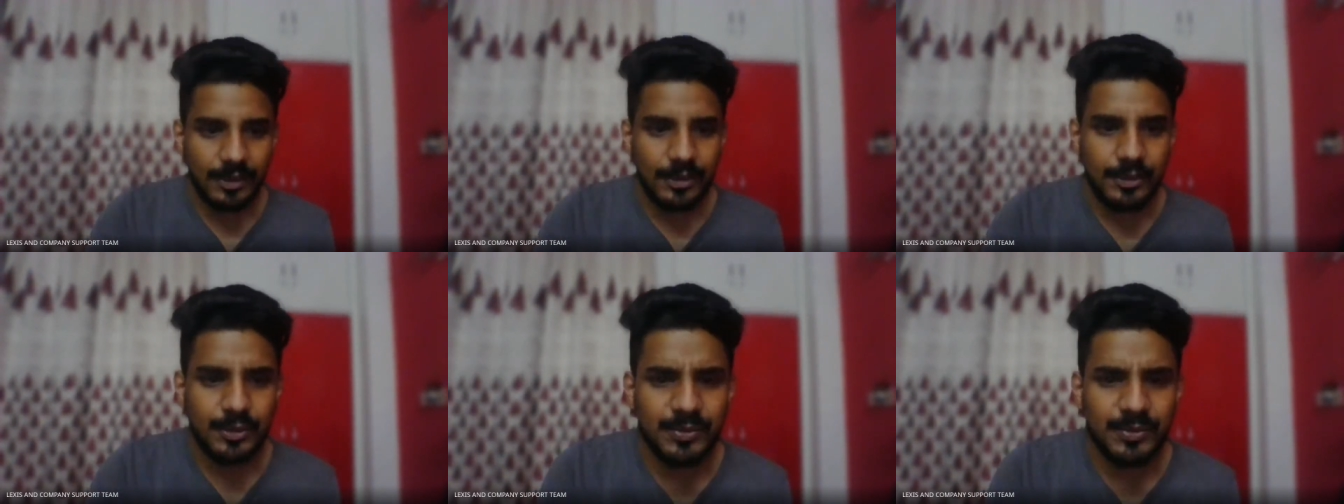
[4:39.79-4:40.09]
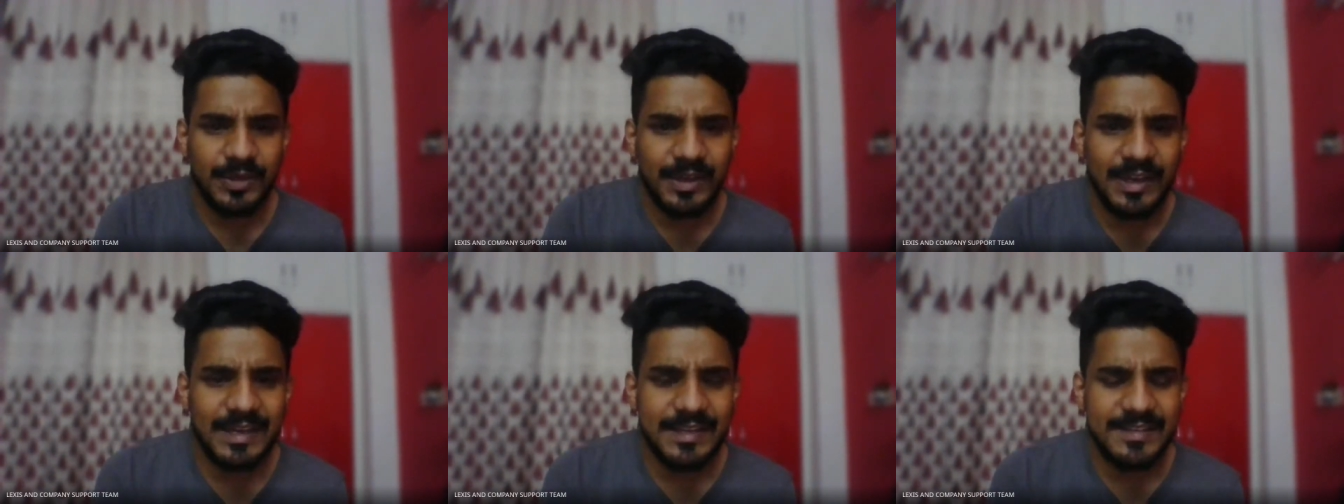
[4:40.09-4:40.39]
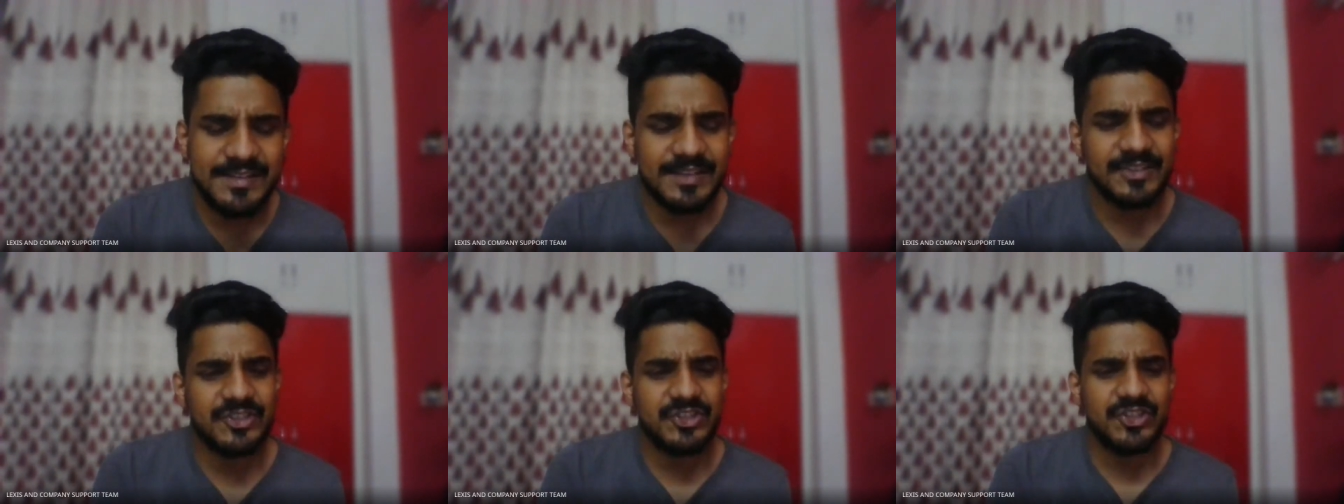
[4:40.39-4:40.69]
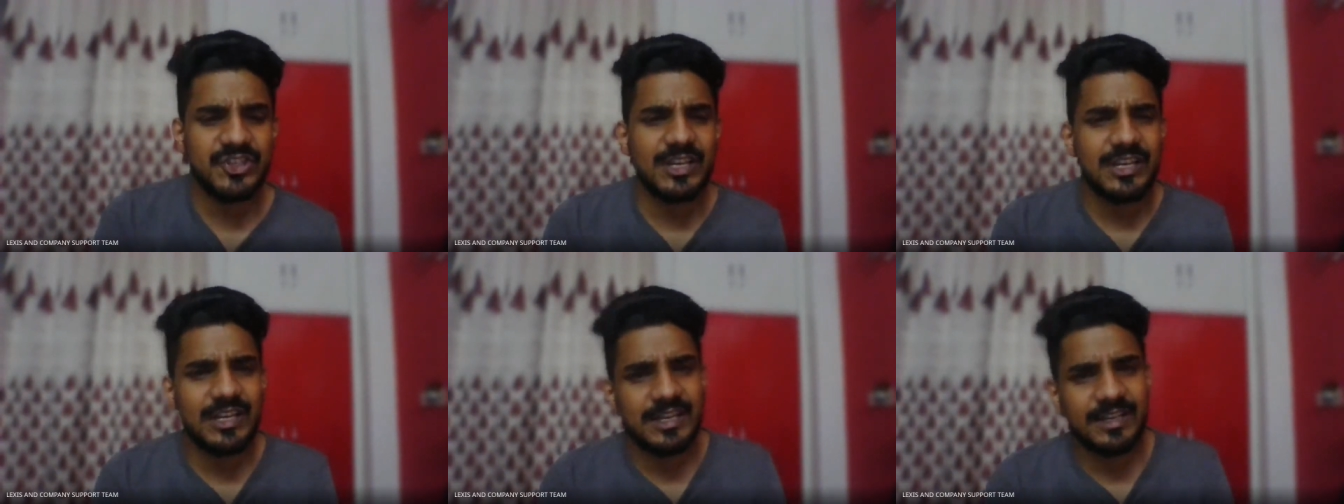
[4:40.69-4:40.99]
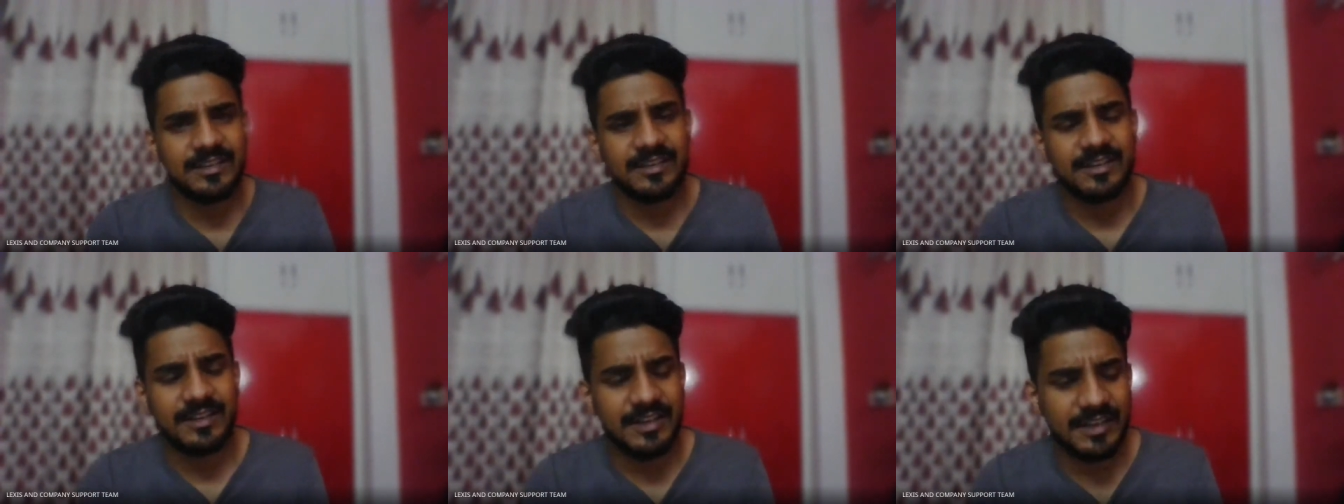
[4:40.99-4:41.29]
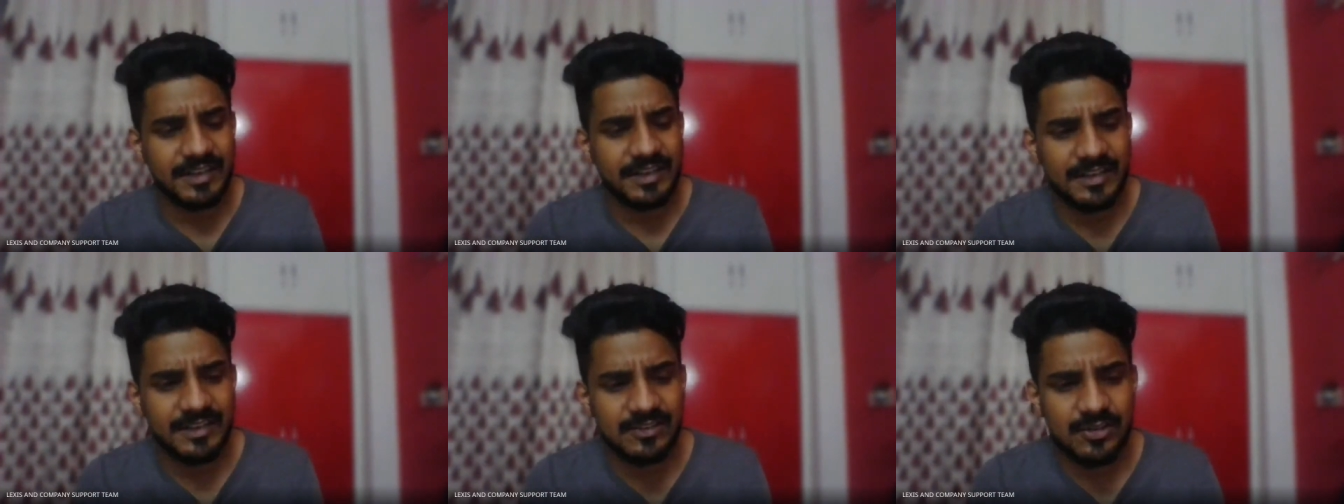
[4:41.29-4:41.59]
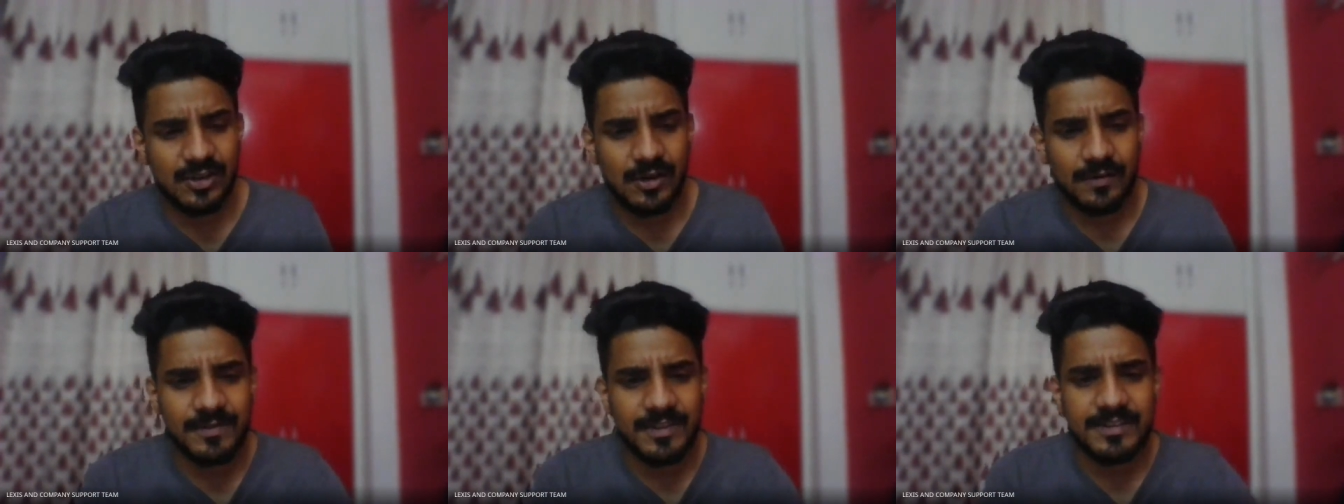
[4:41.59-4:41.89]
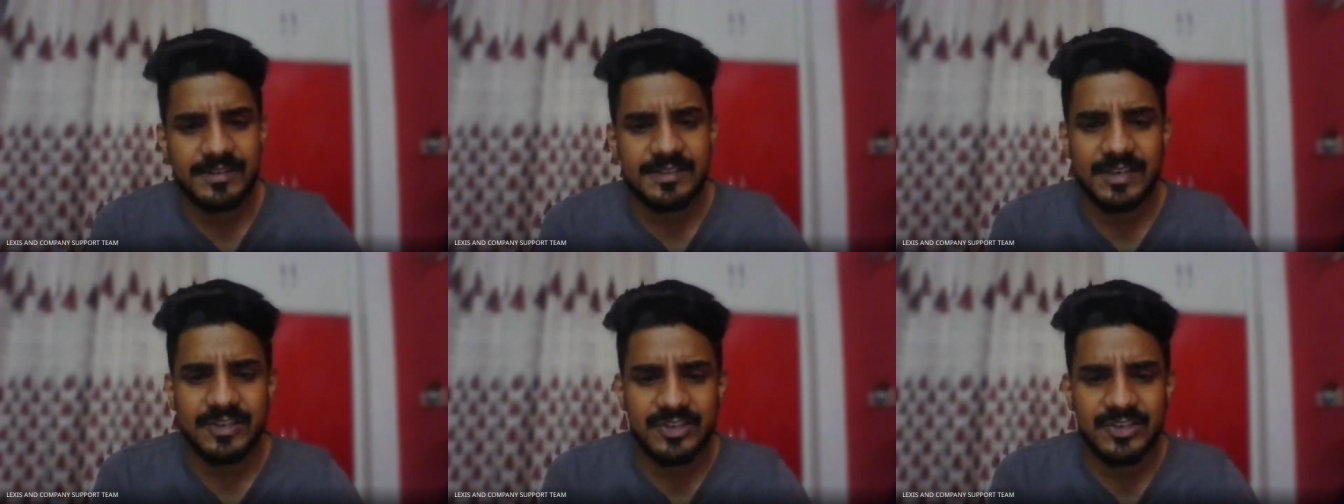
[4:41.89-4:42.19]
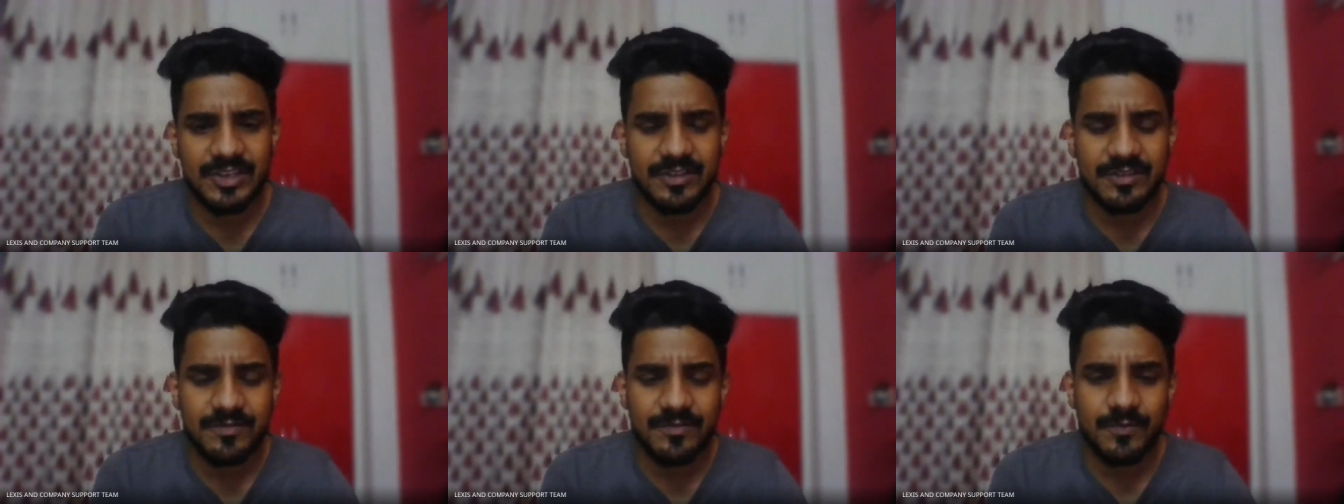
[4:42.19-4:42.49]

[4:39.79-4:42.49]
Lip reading: to the essential ingredients of the section